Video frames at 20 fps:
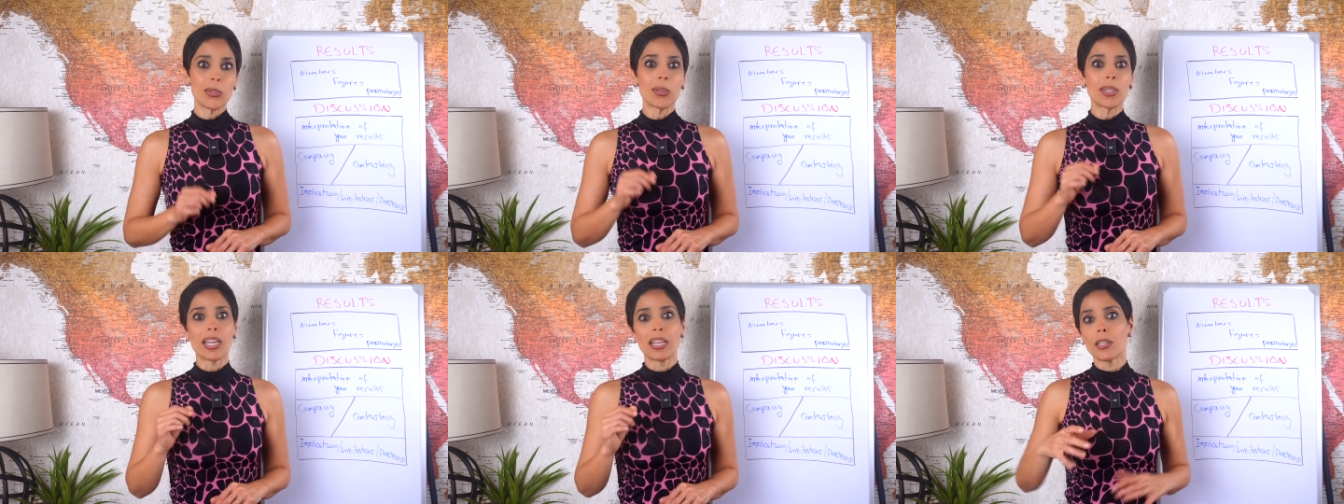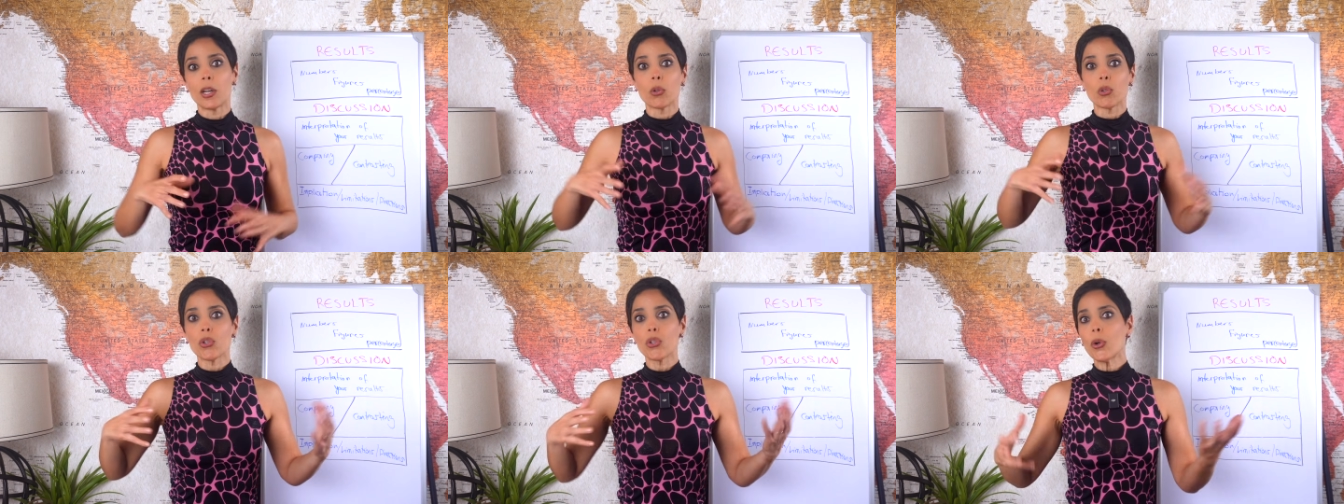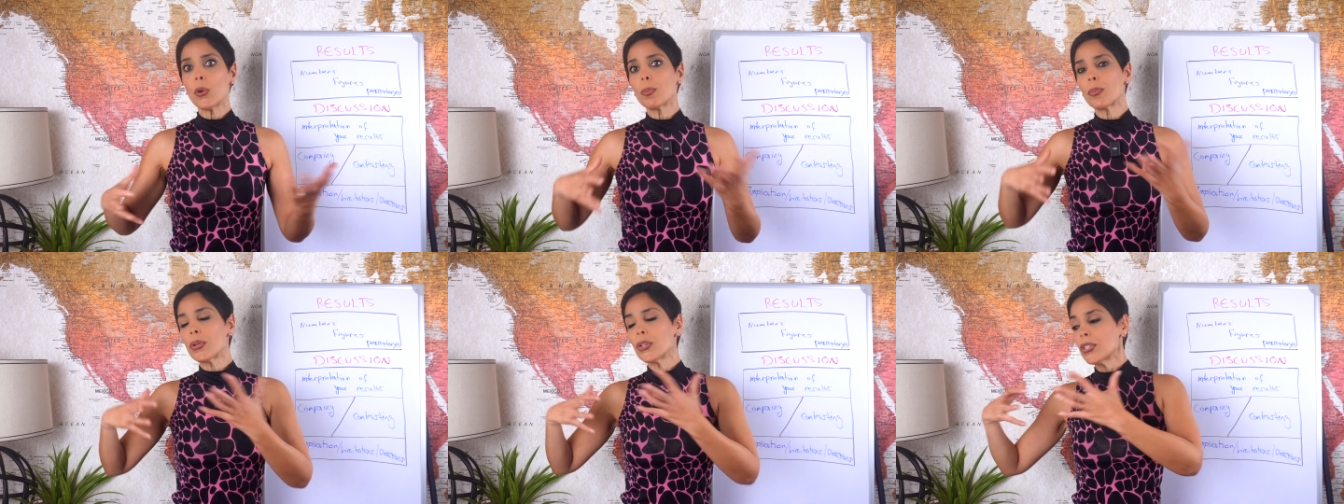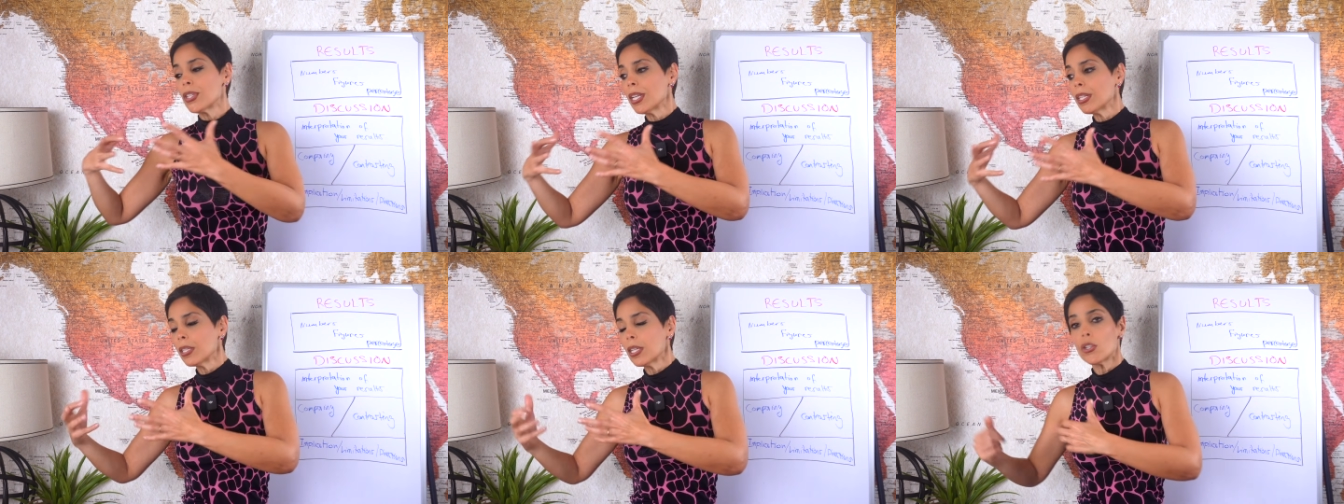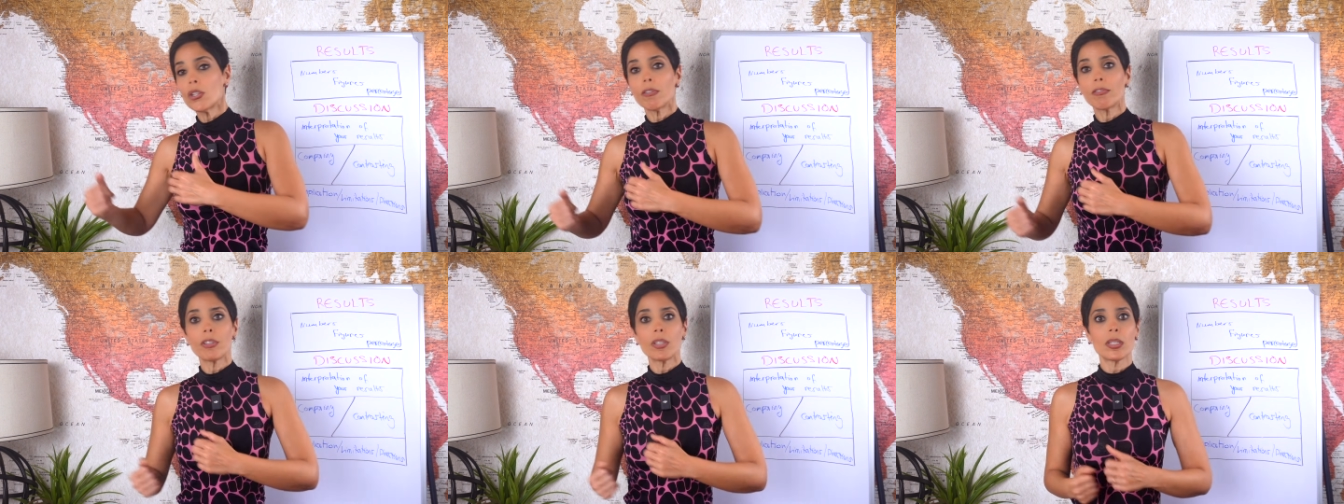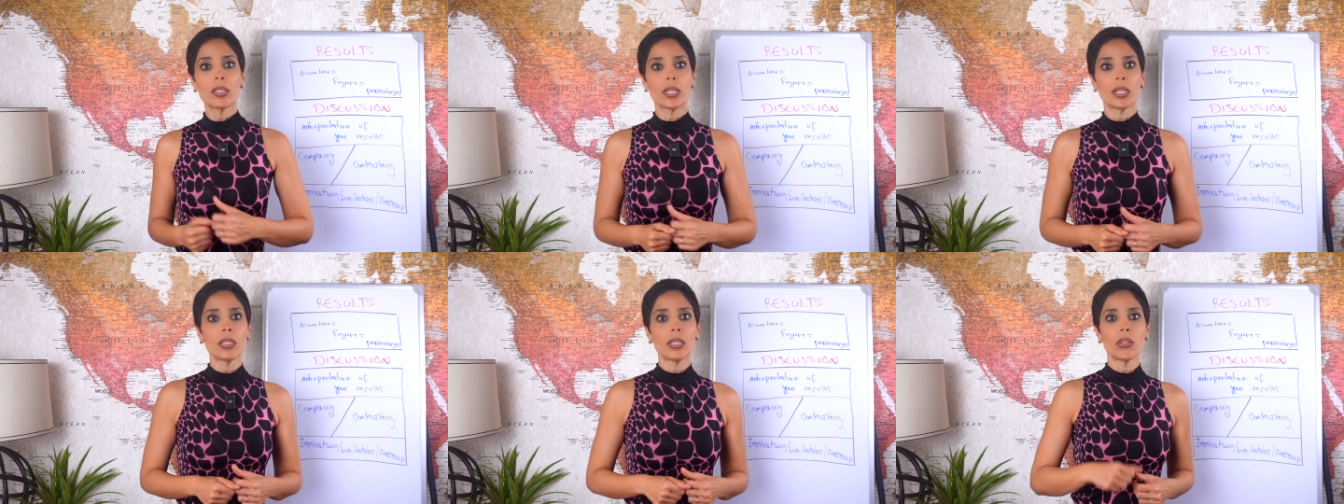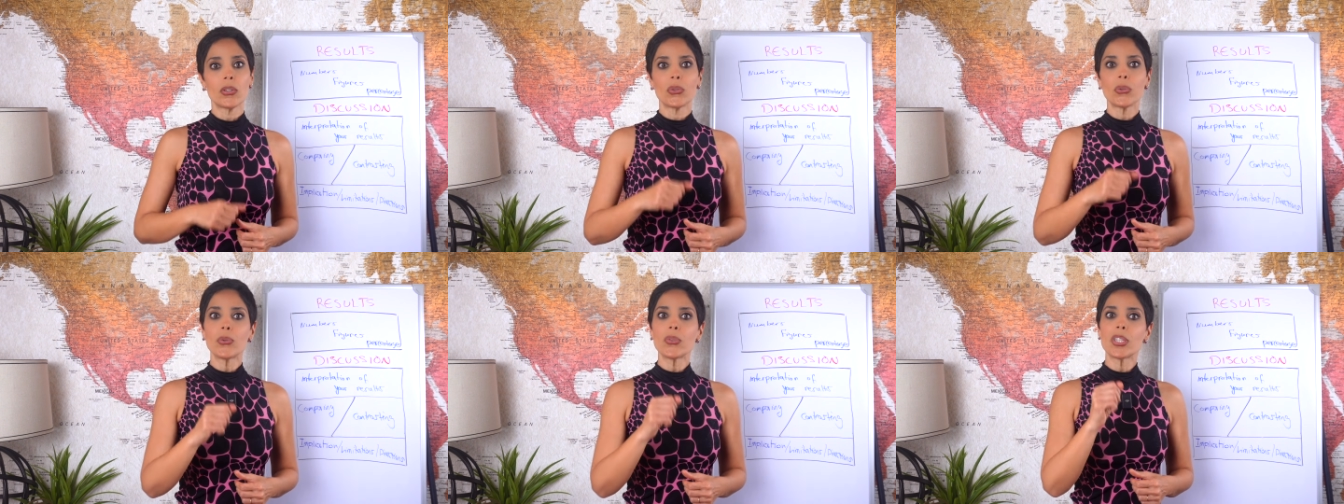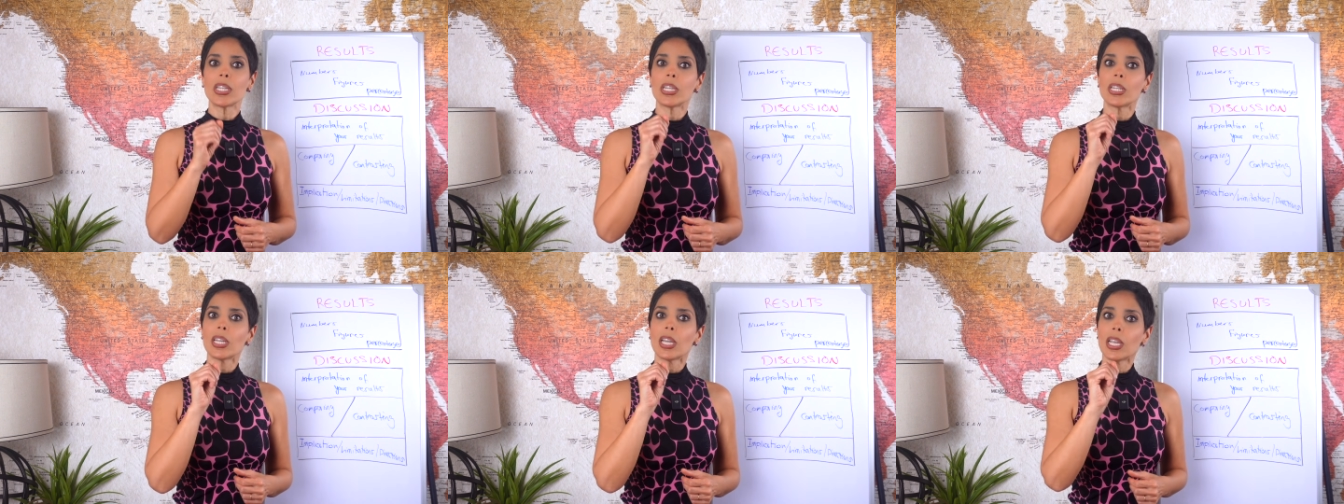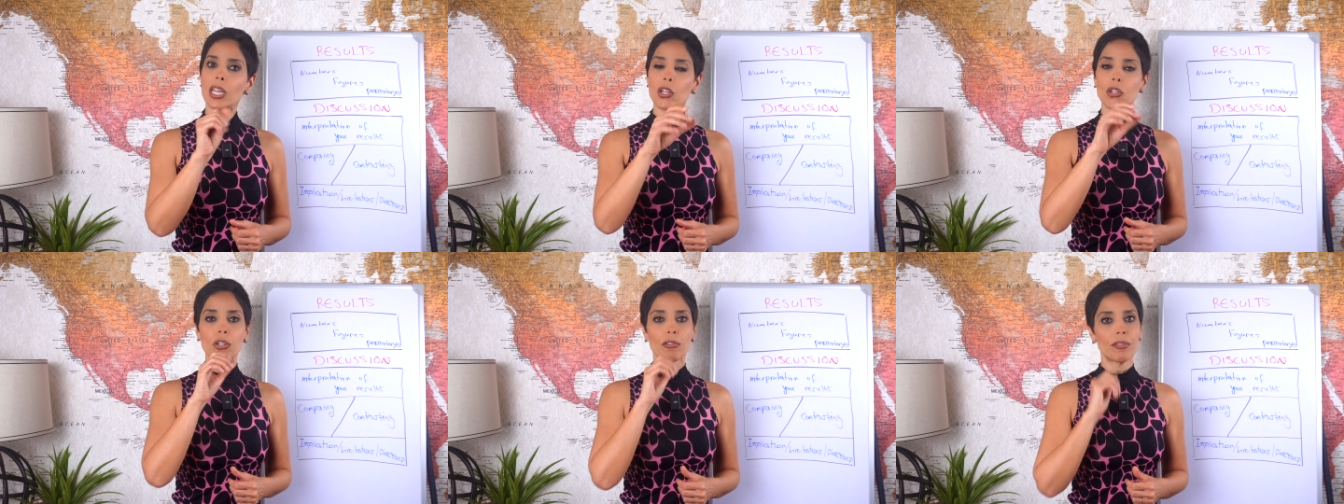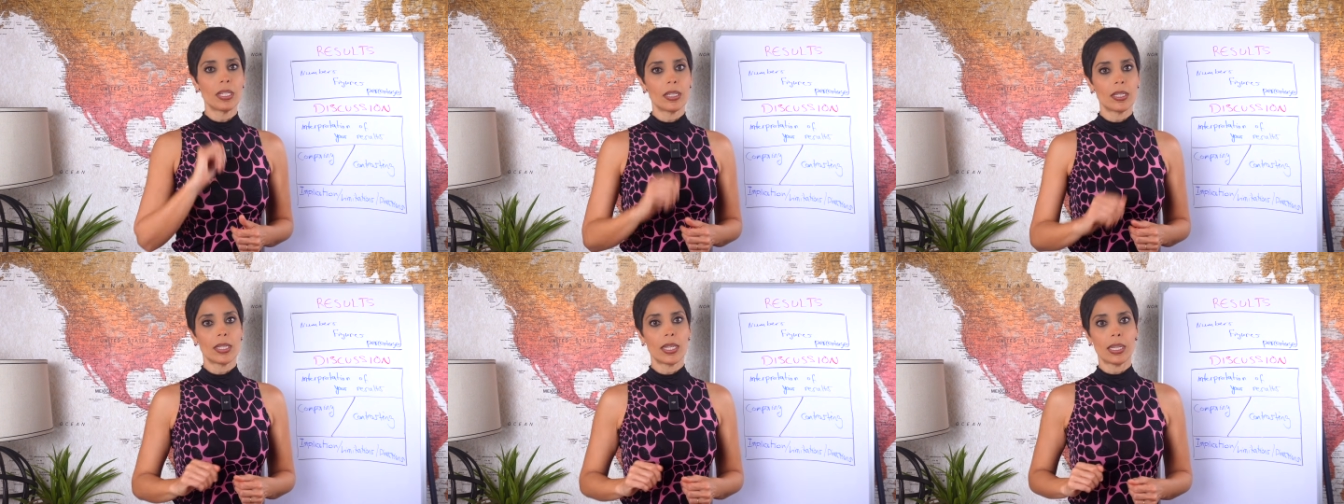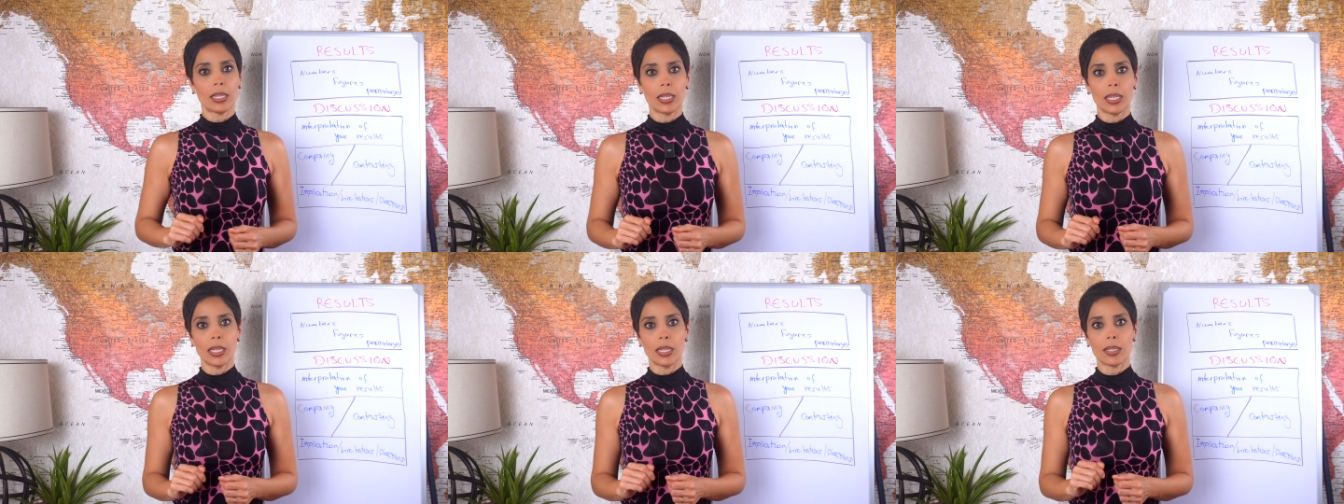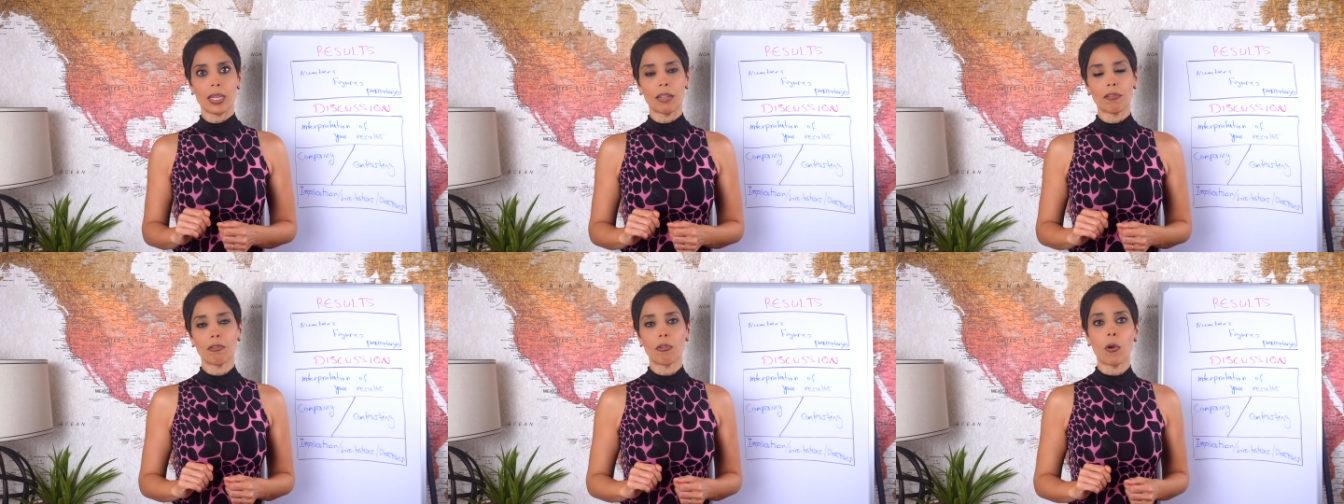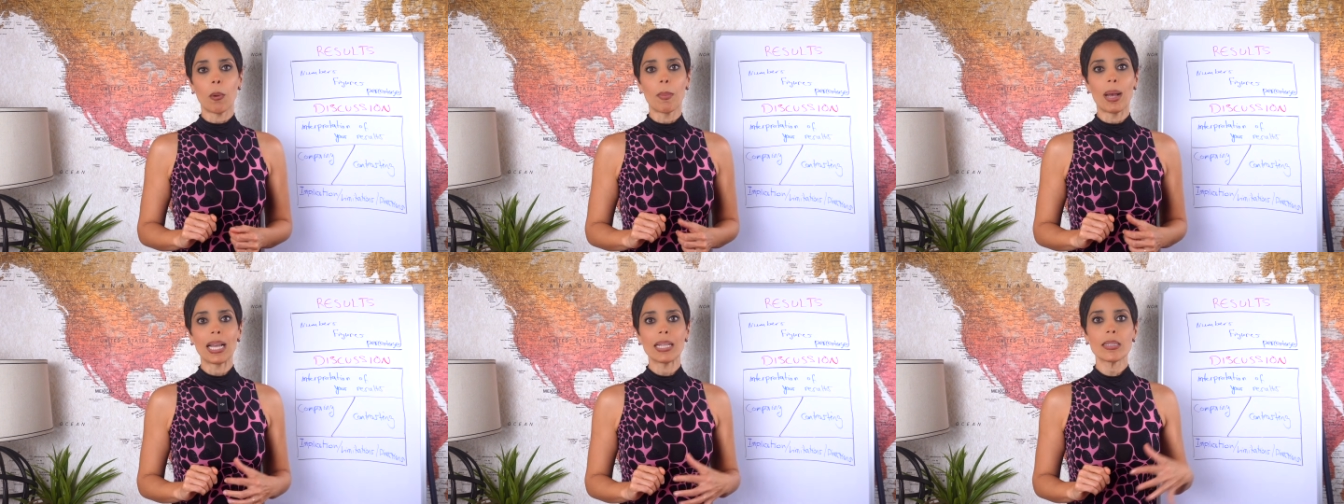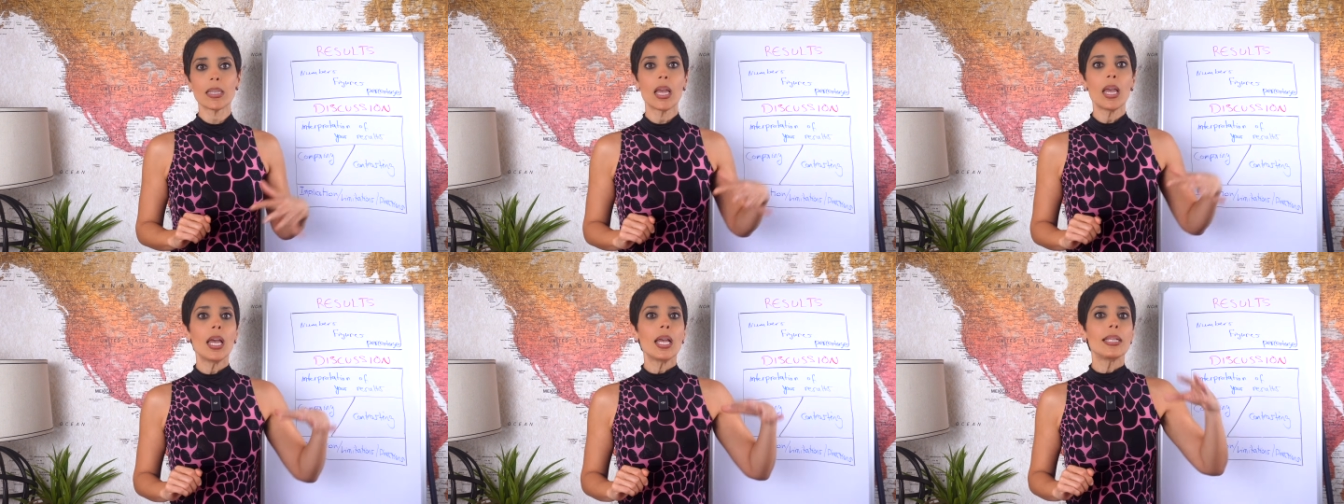You can now show a percentage of the studies using each of these techniques and formats,